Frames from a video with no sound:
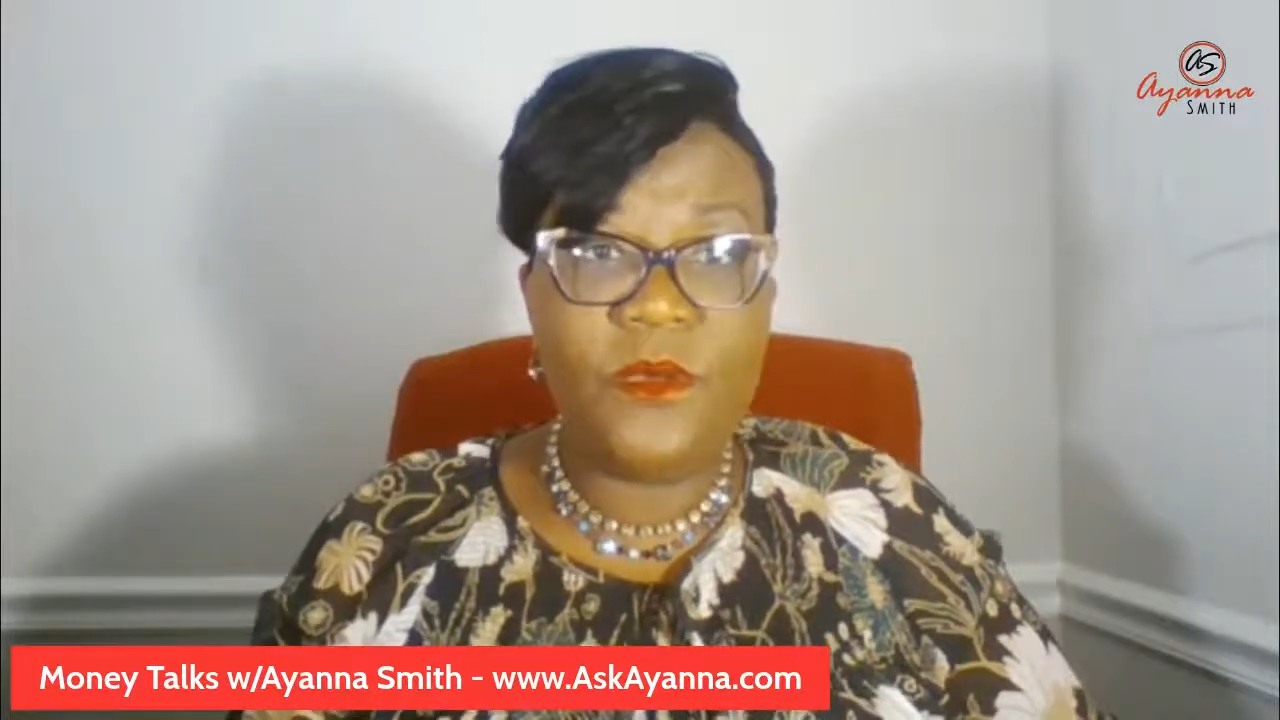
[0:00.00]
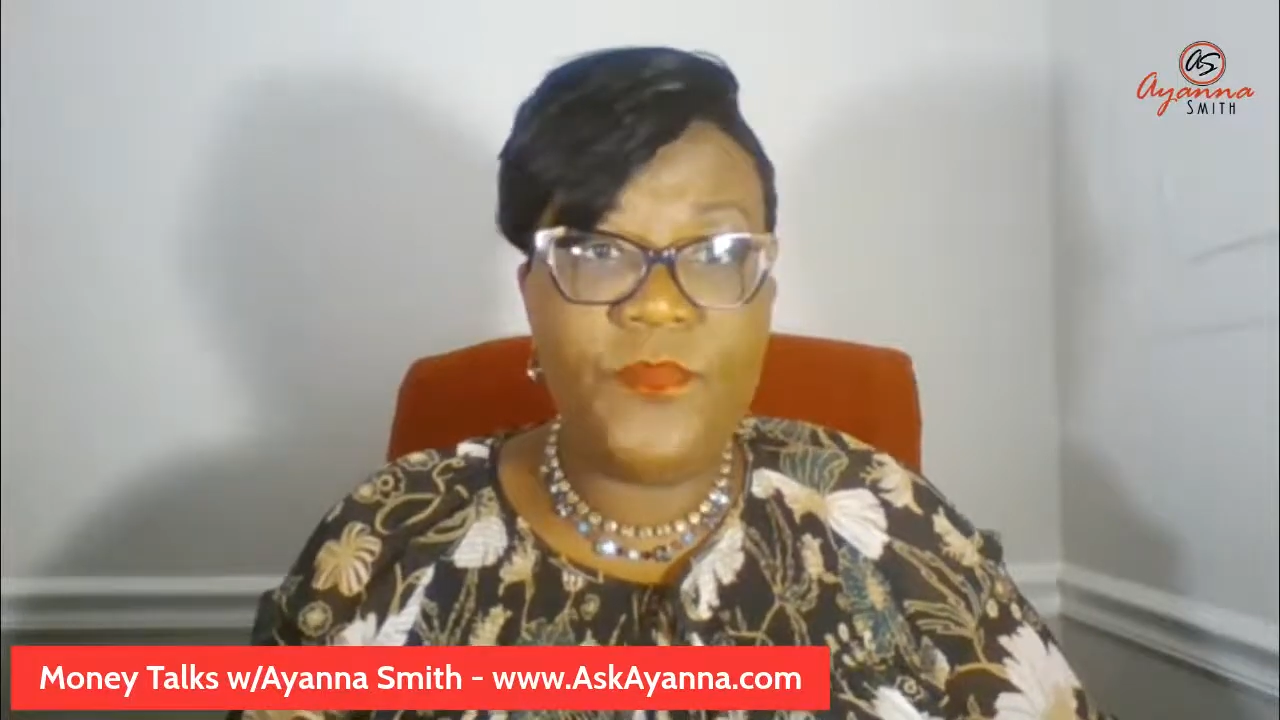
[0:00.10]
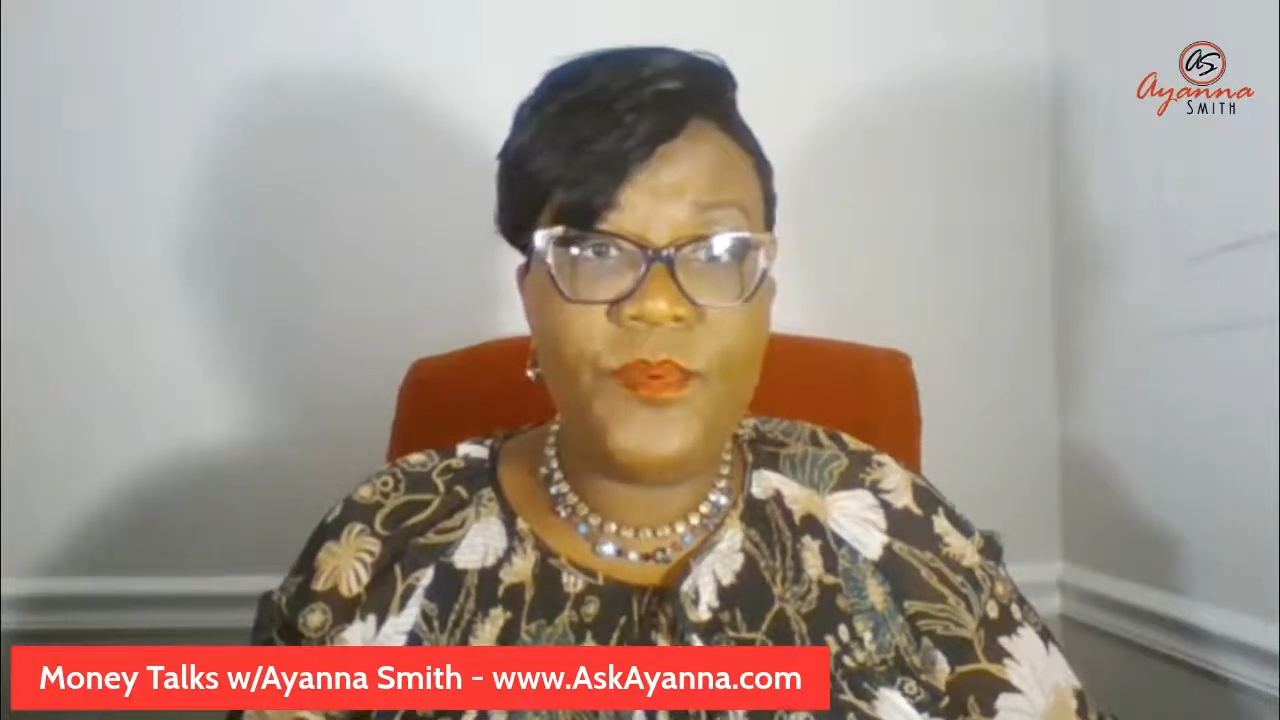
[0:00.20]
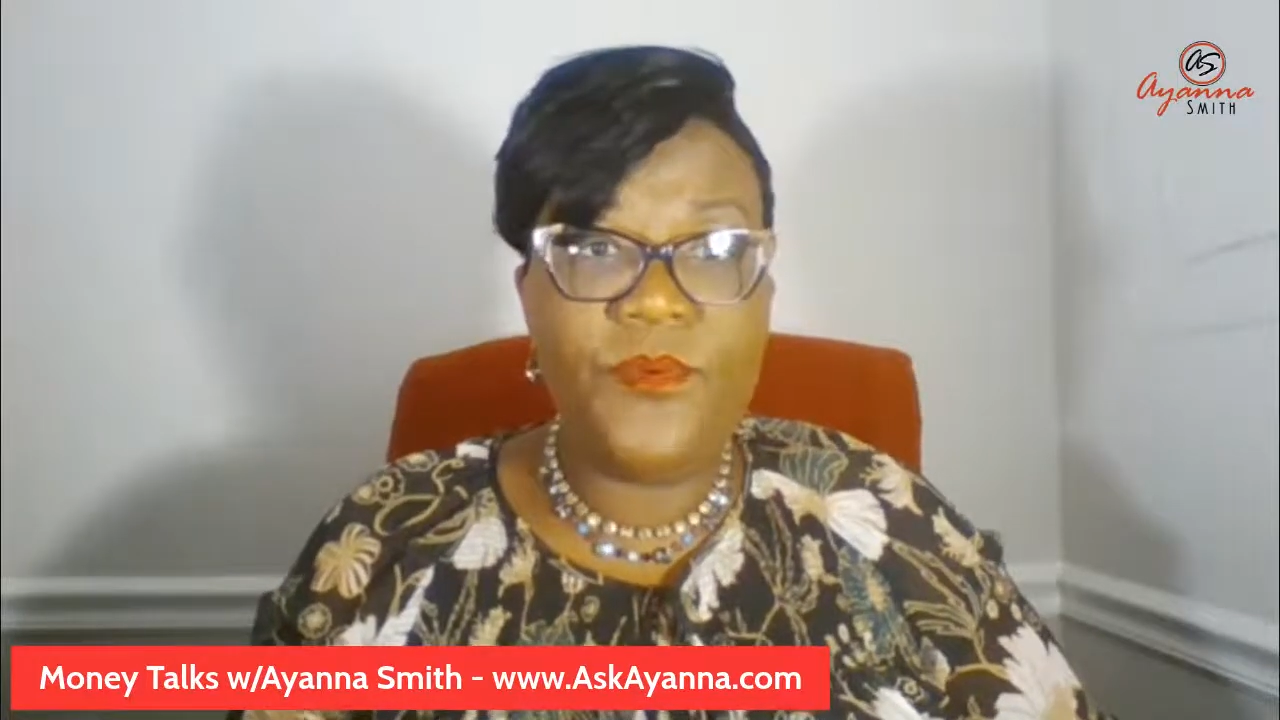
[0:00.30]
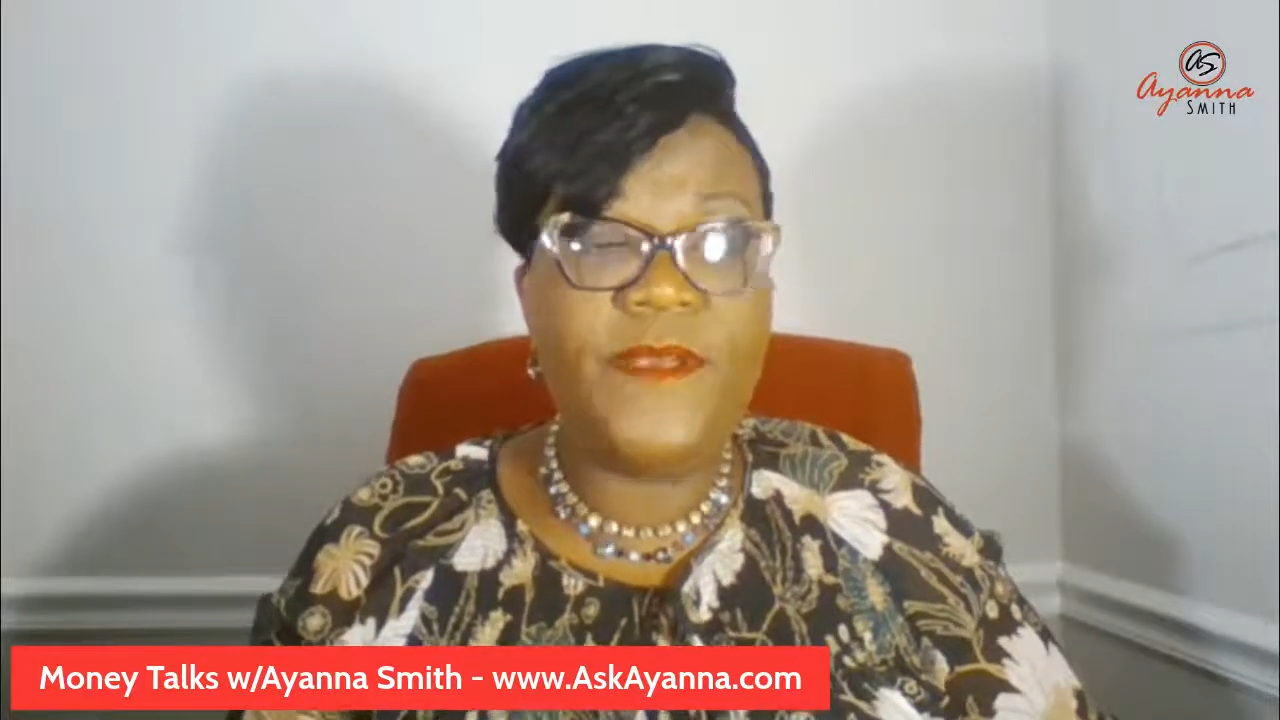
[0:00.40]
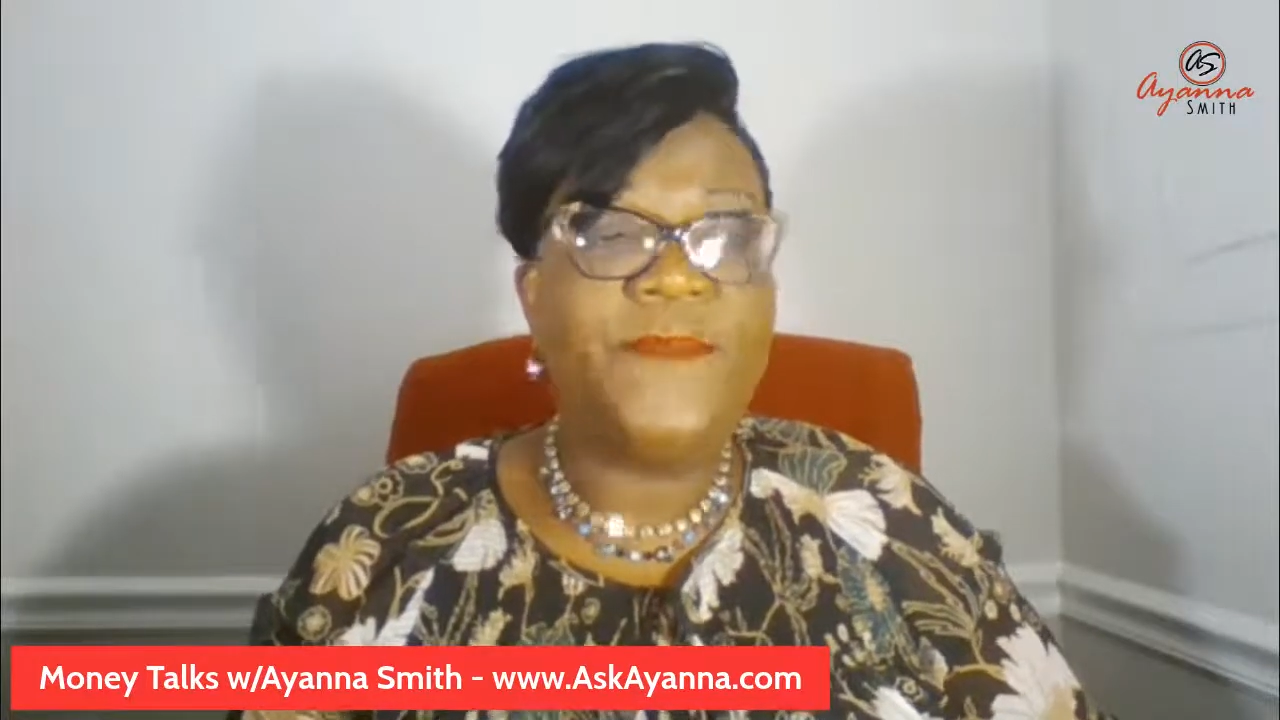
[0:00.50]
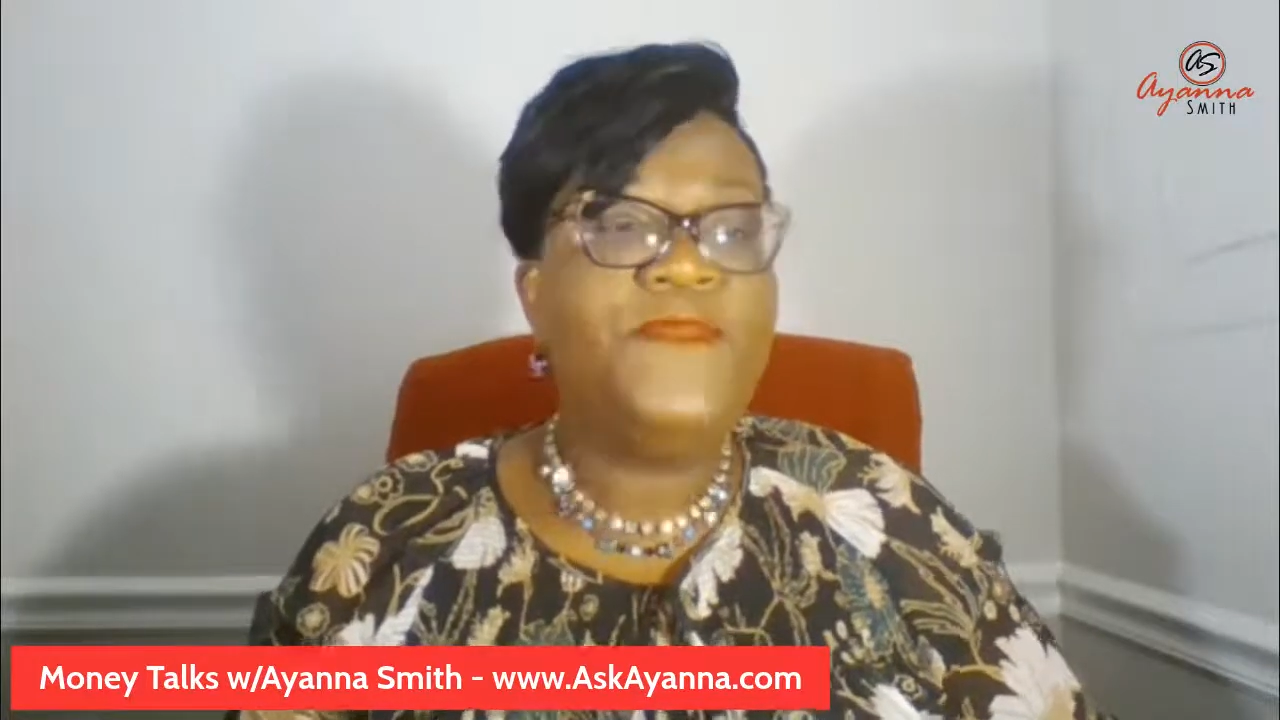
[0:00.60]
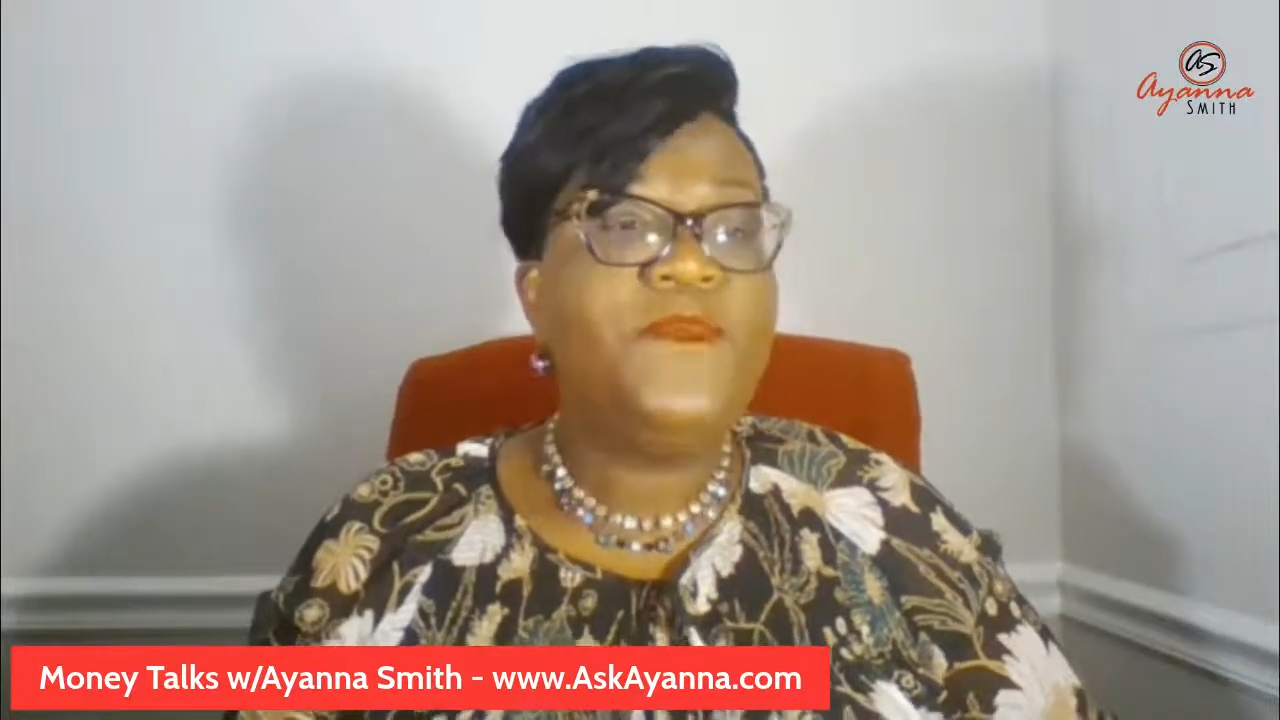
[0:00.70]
on point.